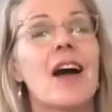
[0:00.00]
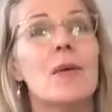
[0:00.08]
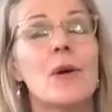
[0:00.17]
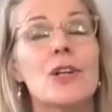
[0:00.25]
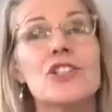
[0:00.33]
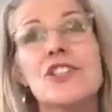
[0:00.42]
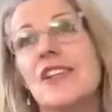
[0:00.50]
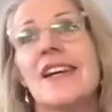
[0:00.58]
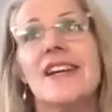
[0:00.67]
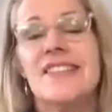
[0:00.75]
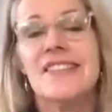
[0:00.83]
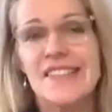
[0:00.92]
I watched
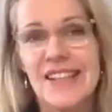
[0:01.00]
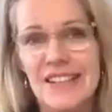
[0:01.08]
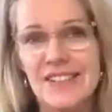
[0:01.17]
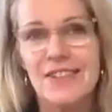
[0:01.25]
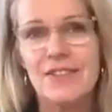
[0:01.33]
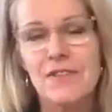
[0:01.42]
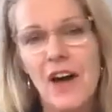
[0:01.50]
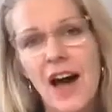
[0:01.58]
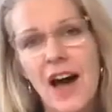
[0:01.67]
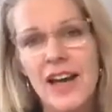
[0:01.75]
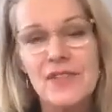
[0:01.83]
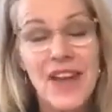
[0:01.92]
season
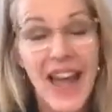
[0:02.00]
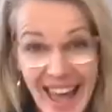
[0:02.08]
5